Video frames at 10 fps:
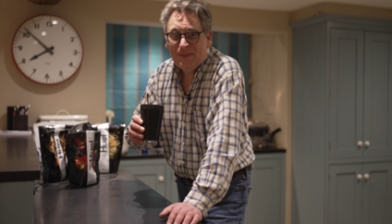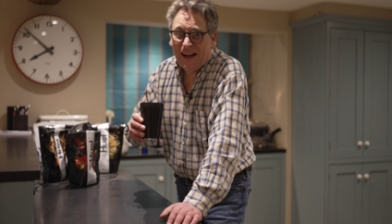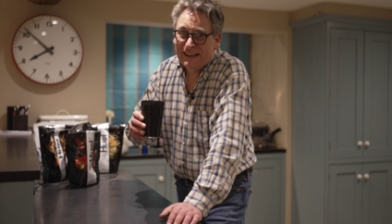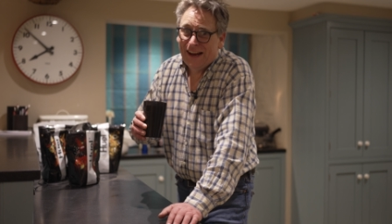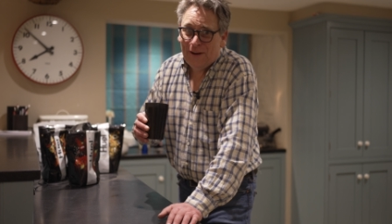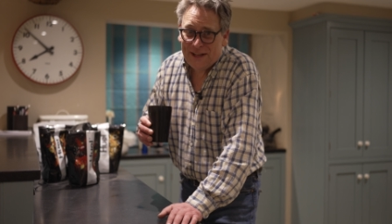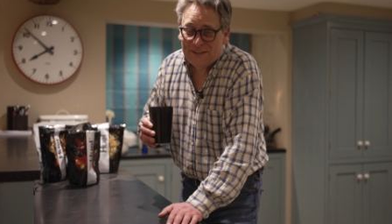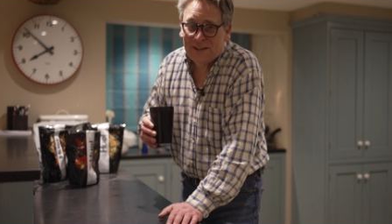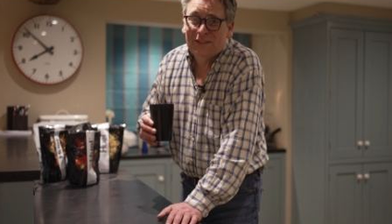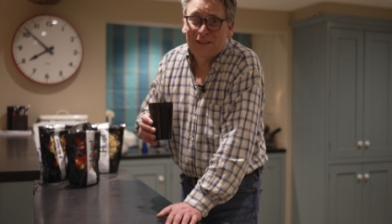I know it
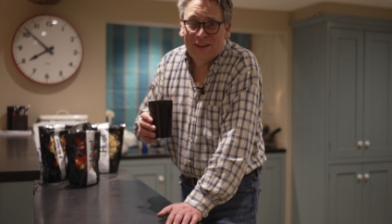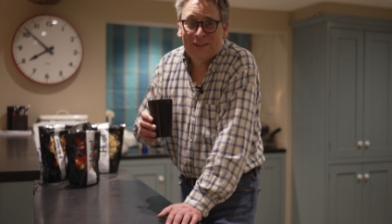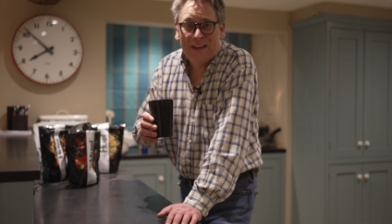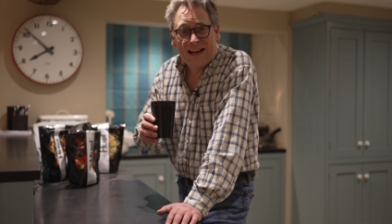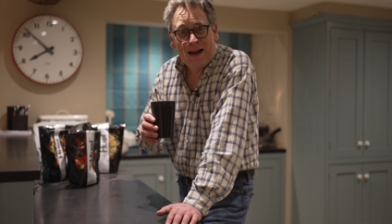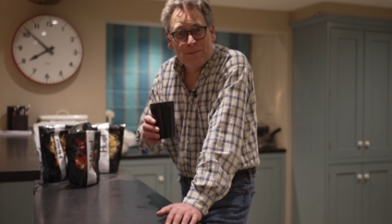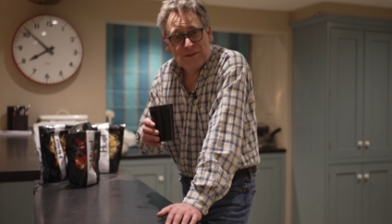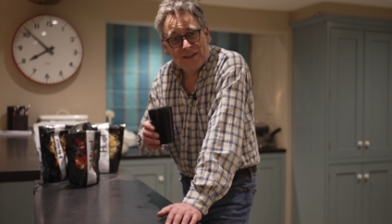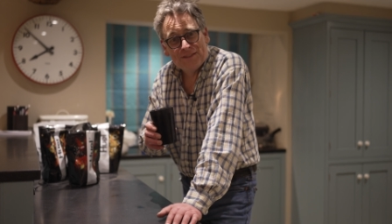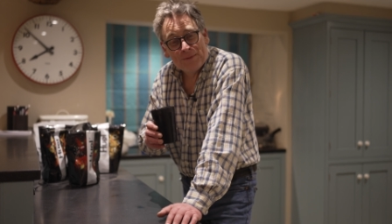doesn't look that
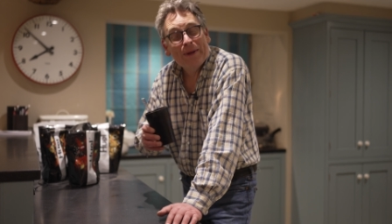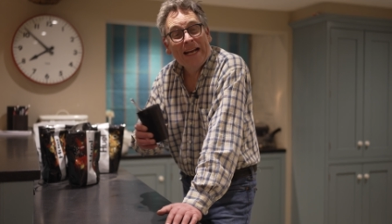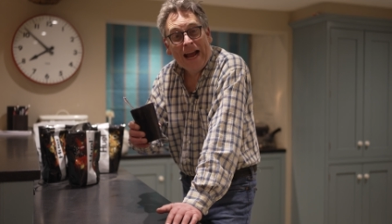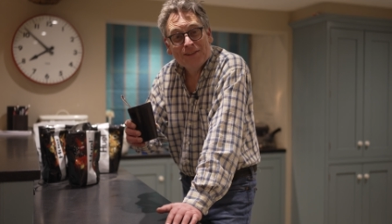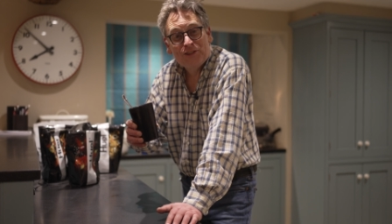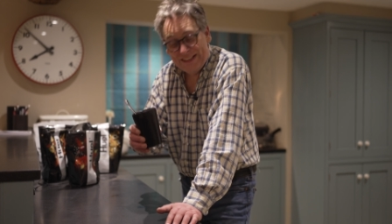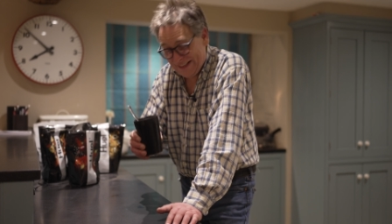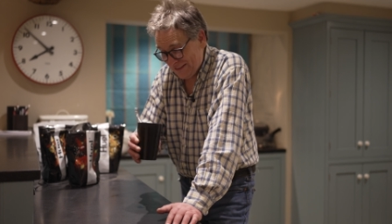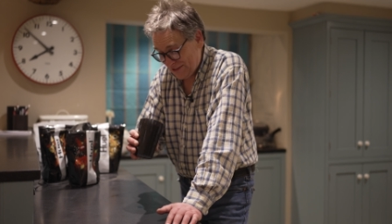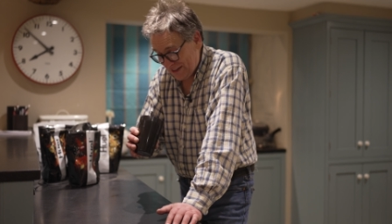appetizing, but actually
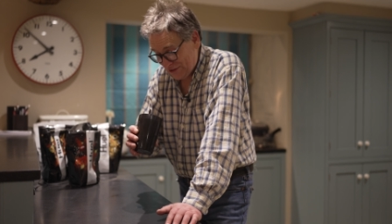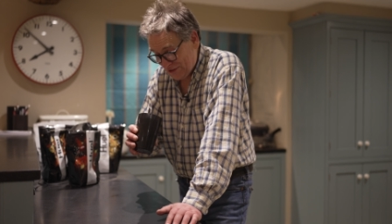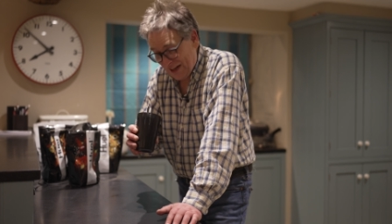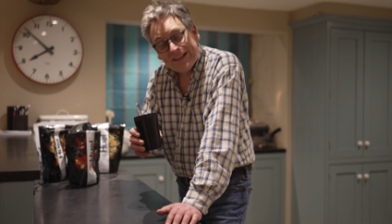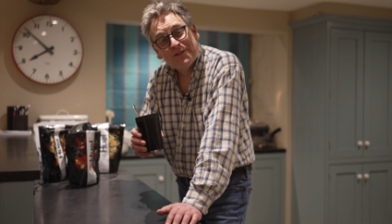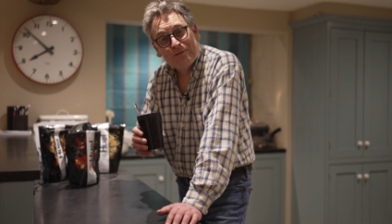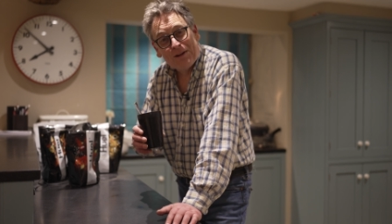it does taste